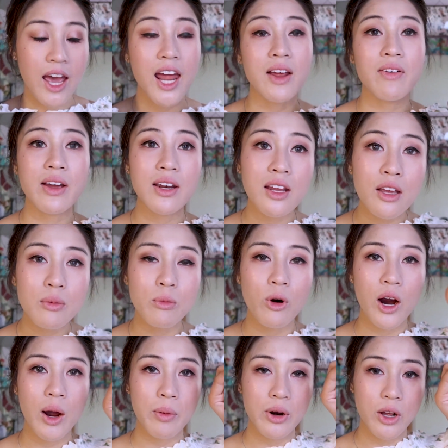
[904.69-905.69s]
And if I need
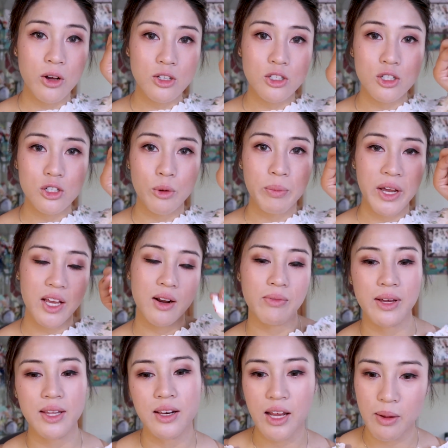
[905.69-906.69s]
more, I'm gonna just go pick it
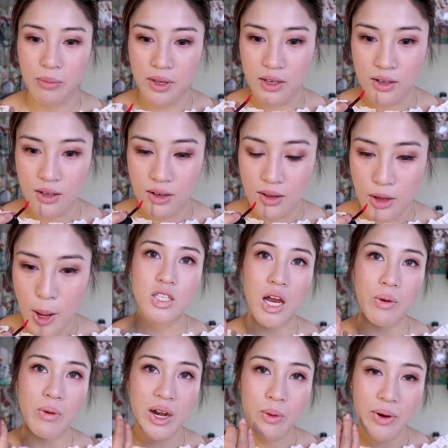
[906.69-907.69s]
up by the napkin.
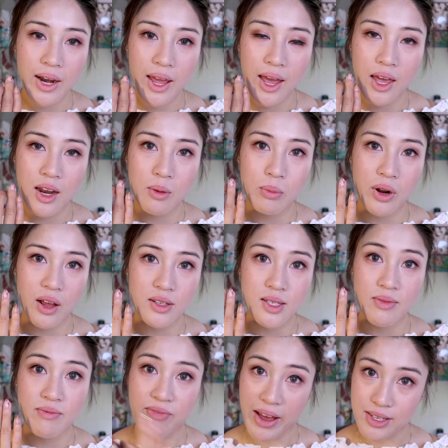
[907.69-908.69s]
So I already went ahead and put
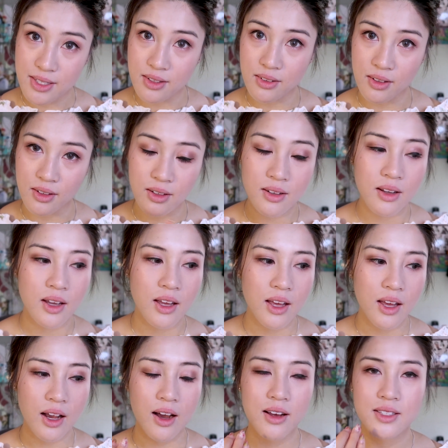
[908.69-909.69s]
on some Vaseline
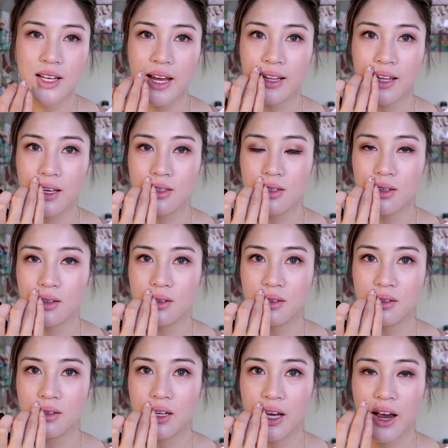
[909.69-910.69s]
because I like
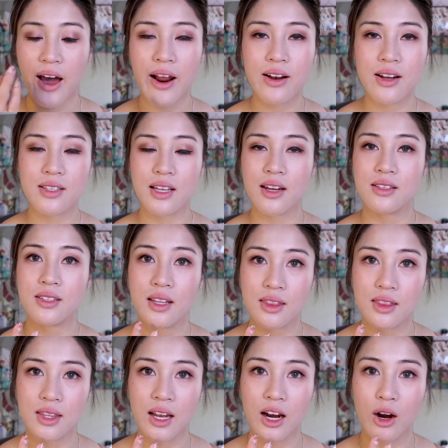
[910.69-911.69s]
to kind of just let it
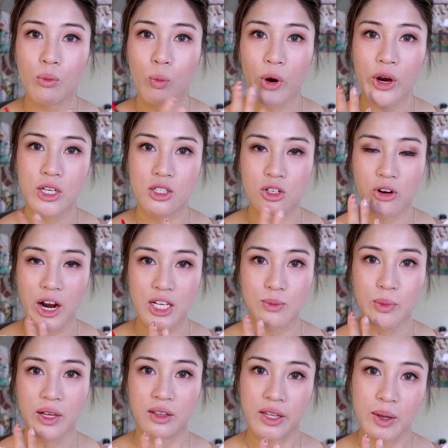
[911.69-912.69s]
sit there,
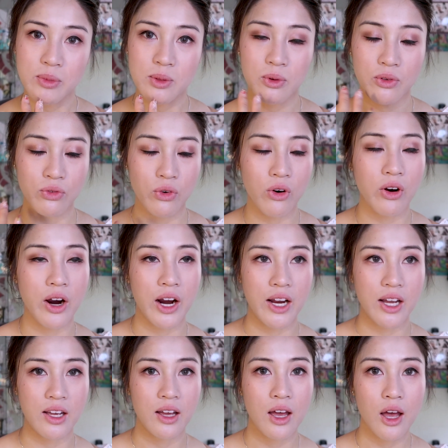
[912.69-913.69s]
moisturize my lips before
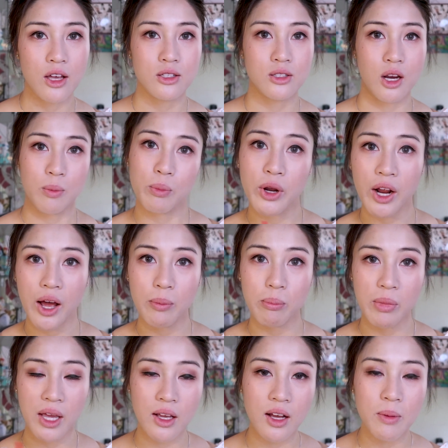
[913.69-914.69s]
I start putting
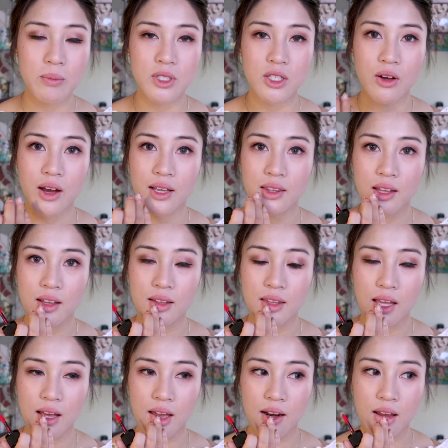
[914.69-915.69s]
on makeup. So I
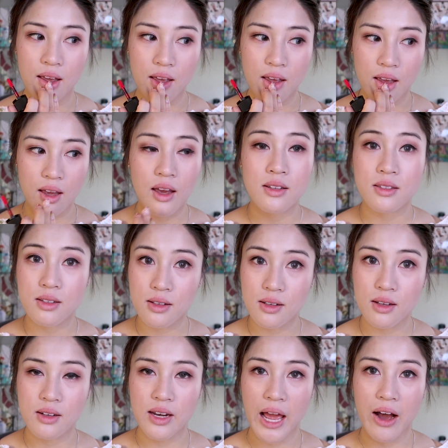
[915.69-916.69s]
think that it's
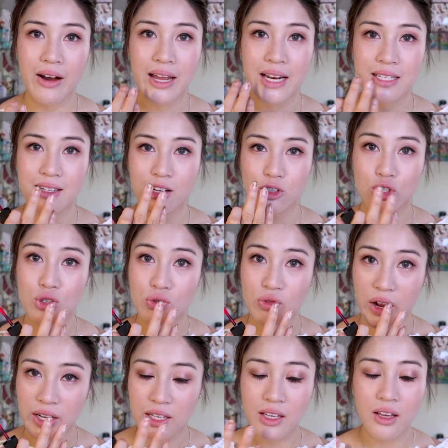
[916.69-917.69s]
good now and it's not too
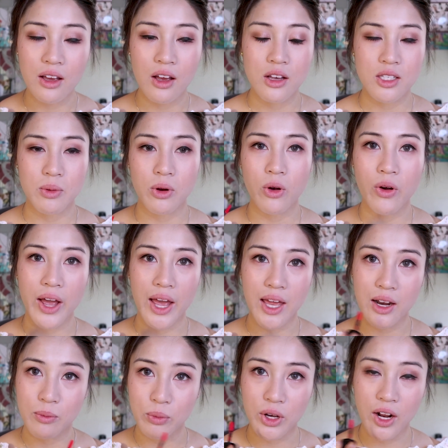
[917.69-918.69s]
runny. So I'm gonna go
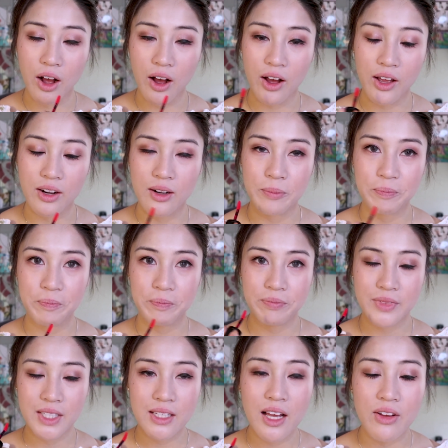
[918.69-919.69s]
ahead and put on
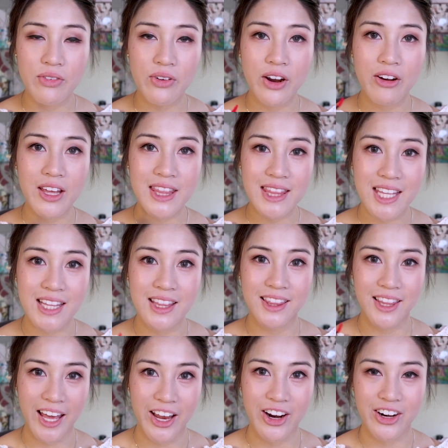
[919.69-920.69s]
a very
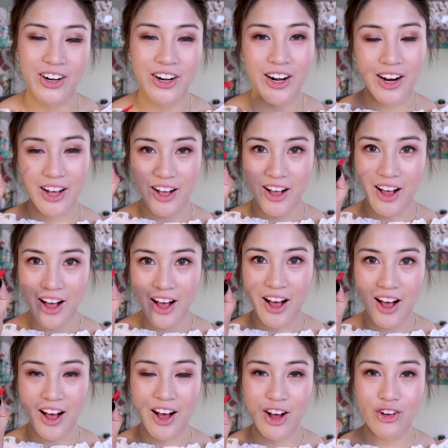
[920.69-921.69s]
thin layer
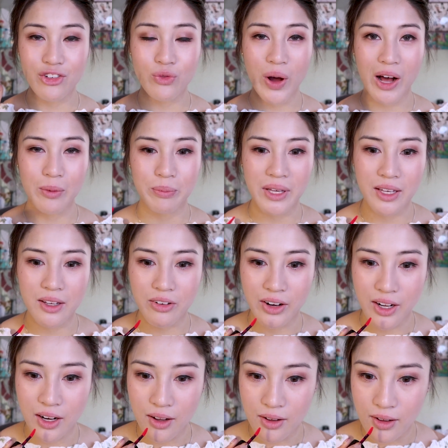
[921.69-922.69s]
of Wow Pink
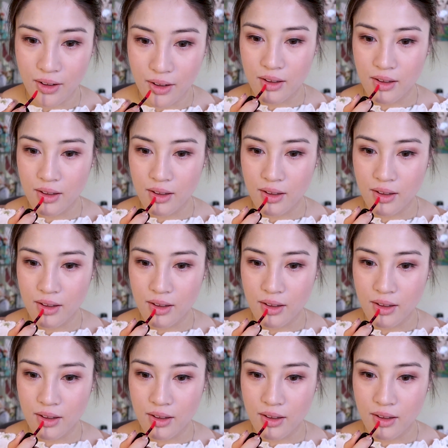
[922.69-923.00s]
right now.